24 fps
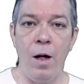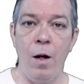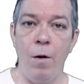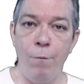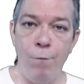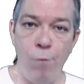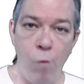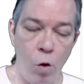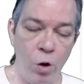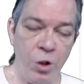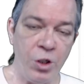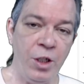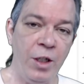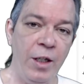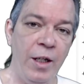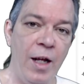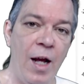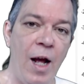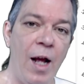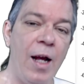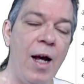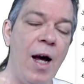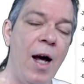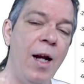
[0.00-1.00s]

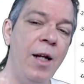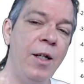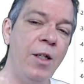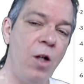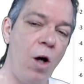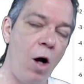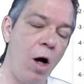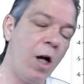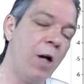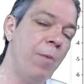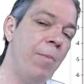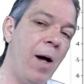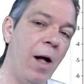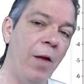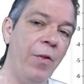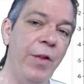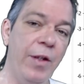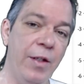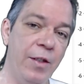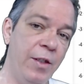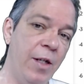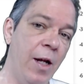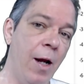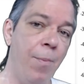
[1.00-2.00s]
unfortunately, I got to talk about
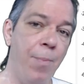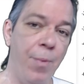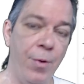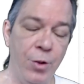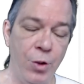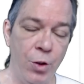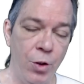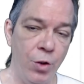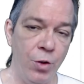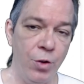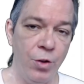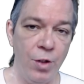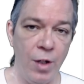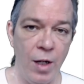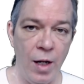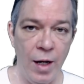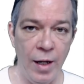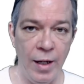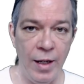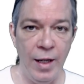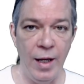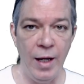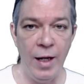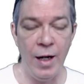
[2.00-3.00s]
these temperatures
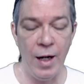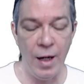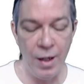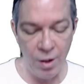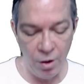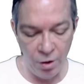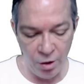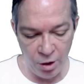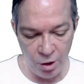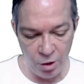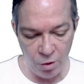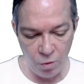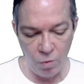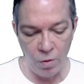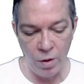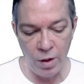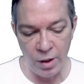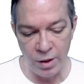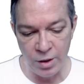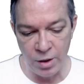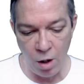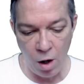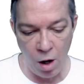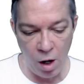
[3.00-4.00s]
again. I know you don't
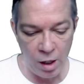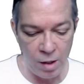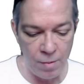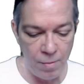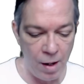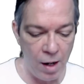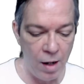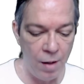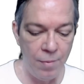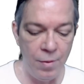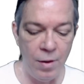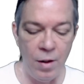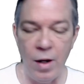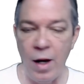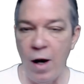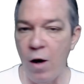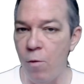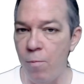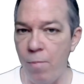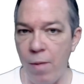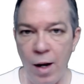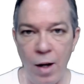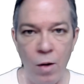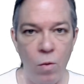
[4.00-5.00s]
want to talk about it.
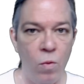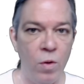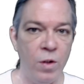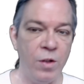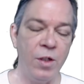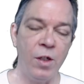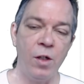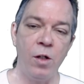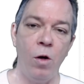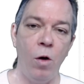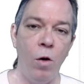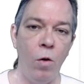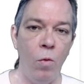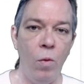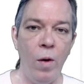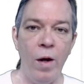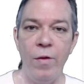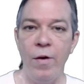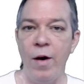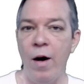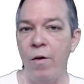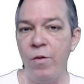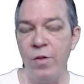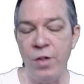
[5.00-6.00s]
Everybody wants the cold
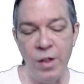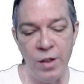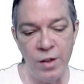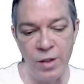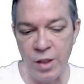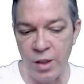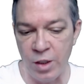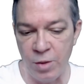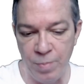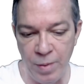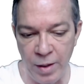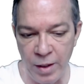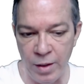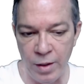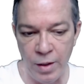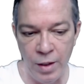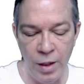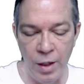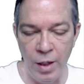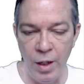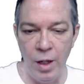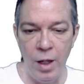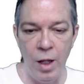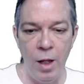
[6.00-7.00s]
weather ever since it's been
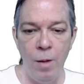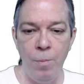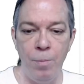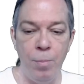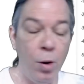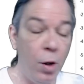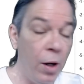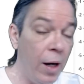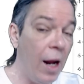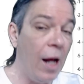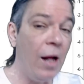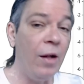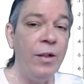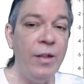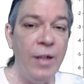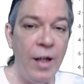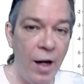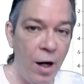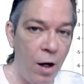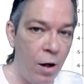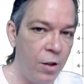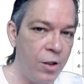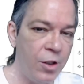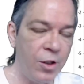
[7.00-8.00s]
put out
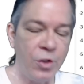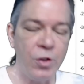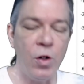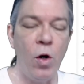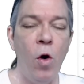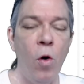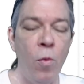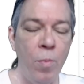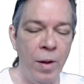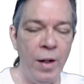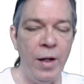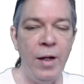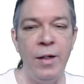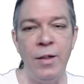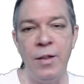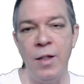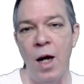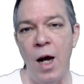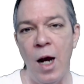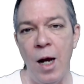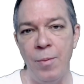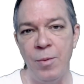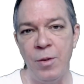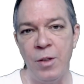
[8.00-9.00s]
there so many
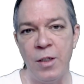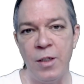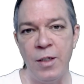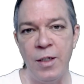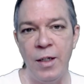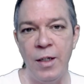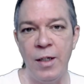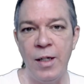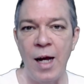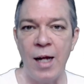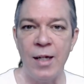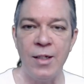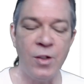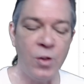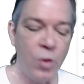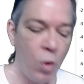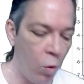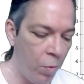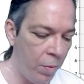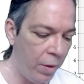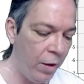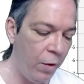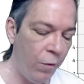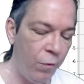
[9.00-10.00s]
times because he got
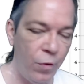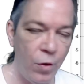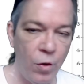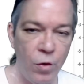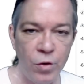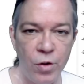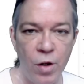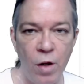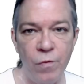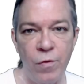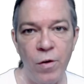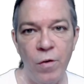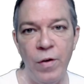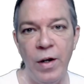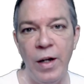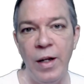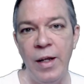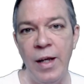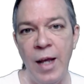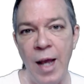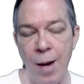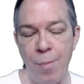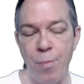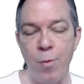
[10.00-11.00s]
so many views off of it. He
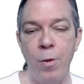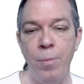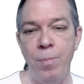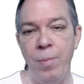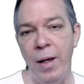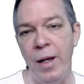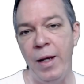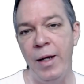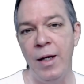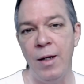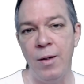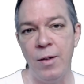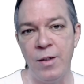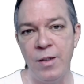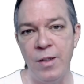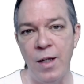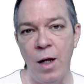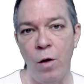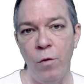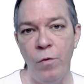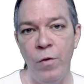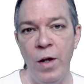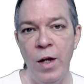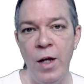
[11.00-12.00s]
kept repeating
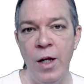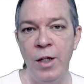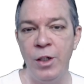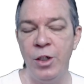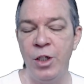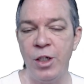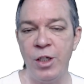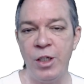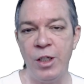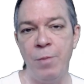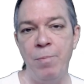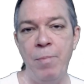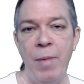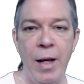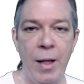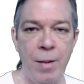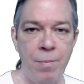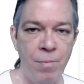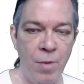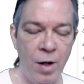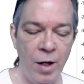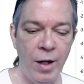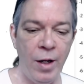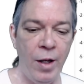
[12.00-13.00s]
itself just to
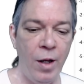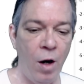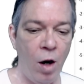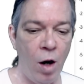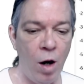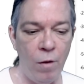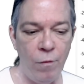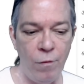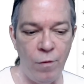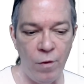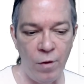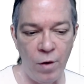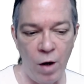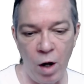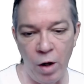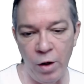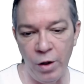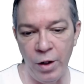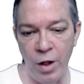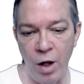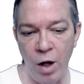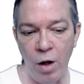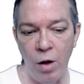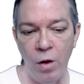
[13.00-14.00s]
make money off of
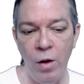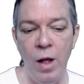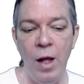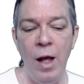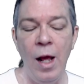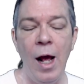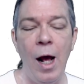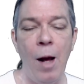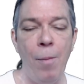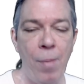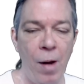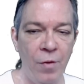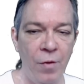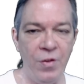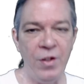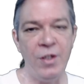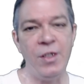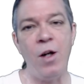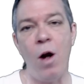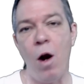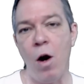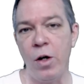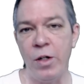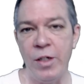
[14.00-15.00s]
all y'all about
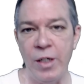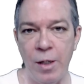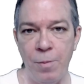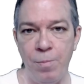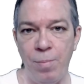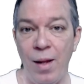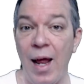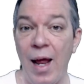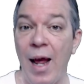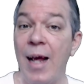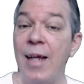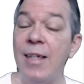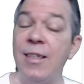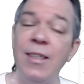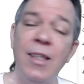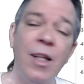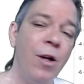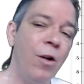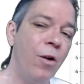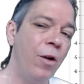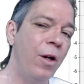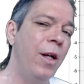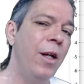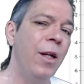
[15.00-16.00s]
this Arctic blast.
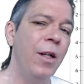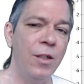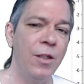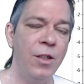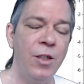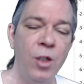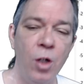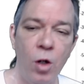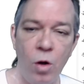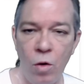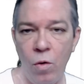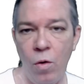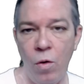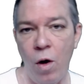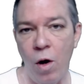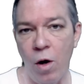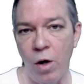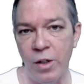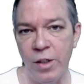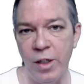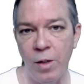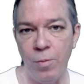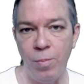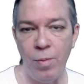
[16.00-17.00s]
There is no
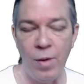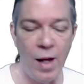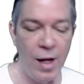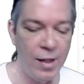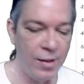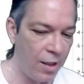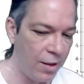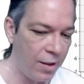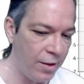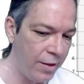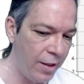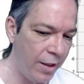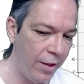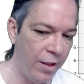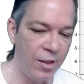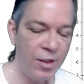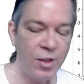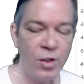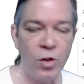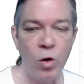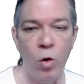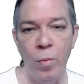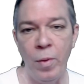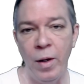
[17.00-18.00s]
Arctic blast. I said
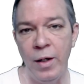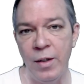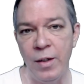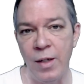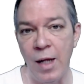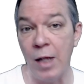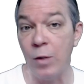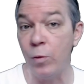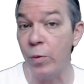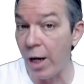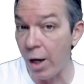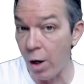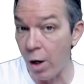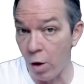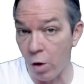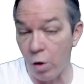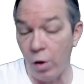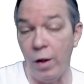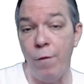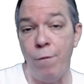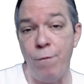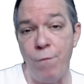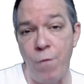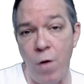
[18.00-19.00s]
this so many times. We got an
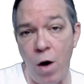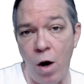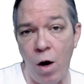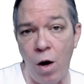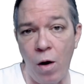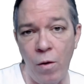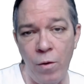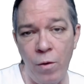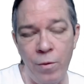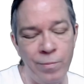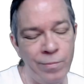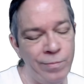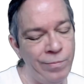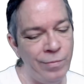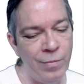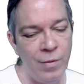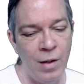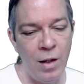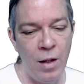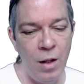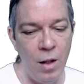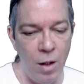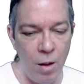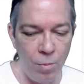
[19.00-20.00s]
early fall,
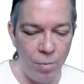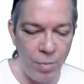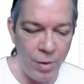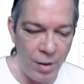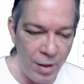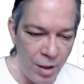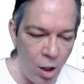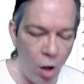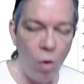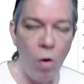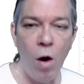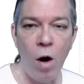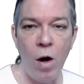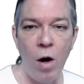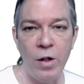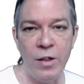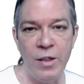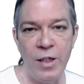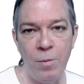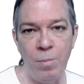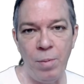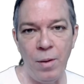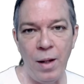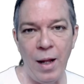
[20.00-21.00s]
but no
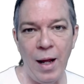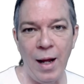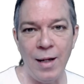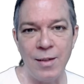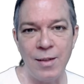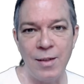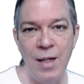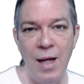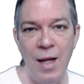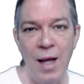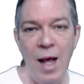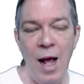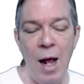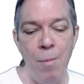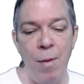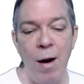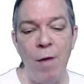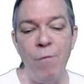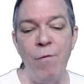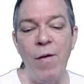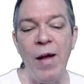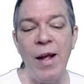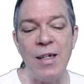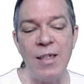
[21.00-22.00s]
Arctic blast.
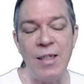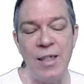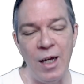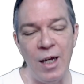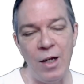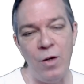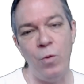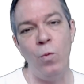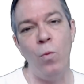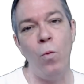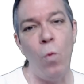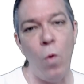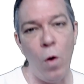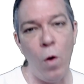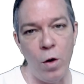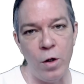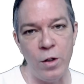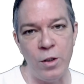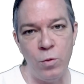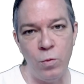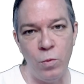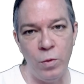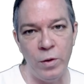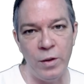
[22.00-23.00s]
Matter of fact, it's getting
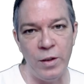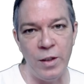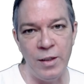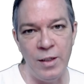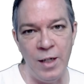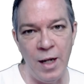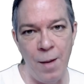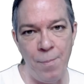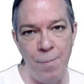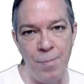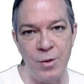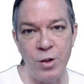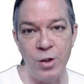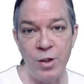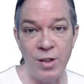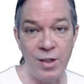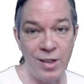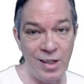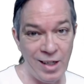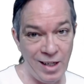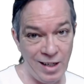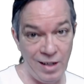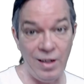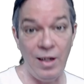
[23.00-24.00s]
worse with the temperatures.
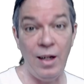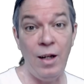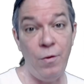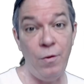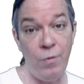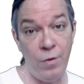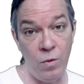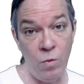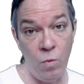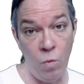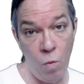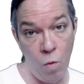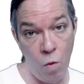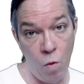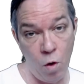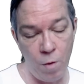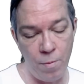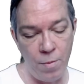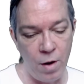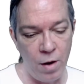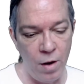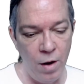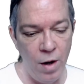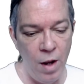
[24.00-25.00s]
It's getting even
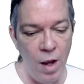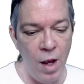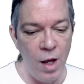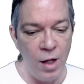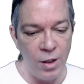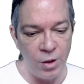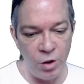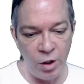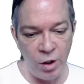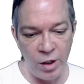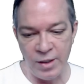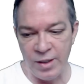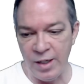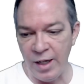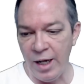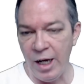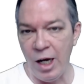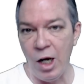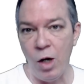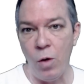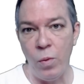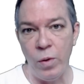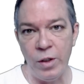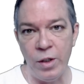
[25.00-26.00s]
warmer. So you can see
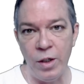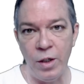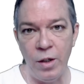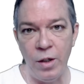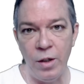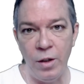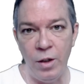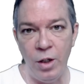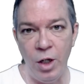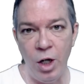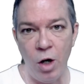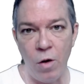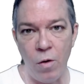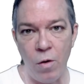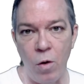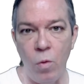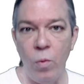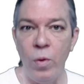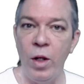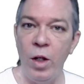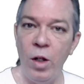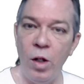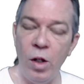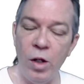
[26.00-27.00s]
here with the Euro,
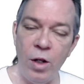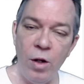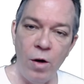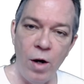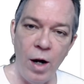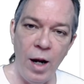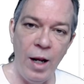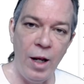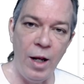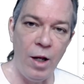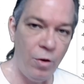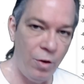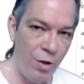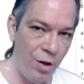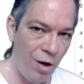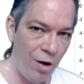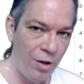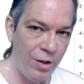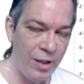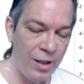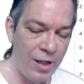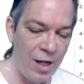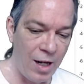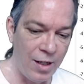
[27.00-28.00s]
when you look at your A O, your
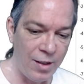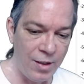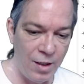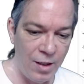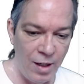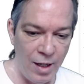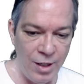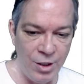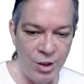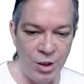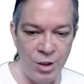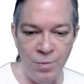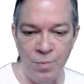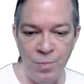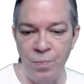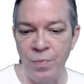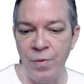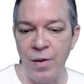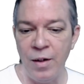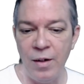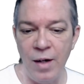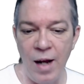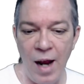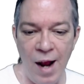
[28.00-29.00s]
Arctic Oscillation,
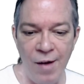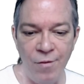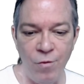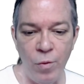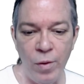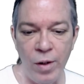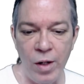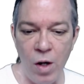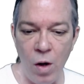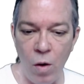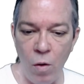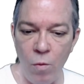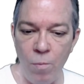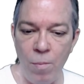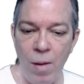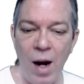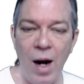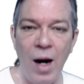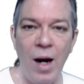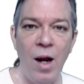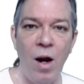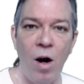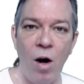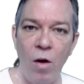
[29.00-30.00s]
after we go
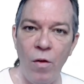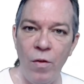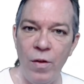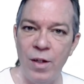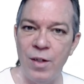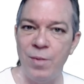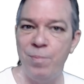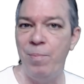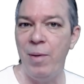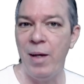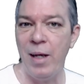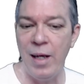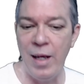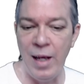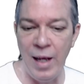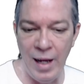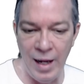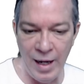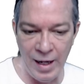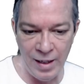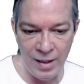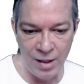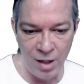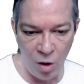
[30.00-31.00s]
by all this big
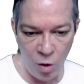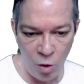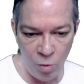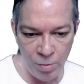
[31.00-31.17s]
heat dome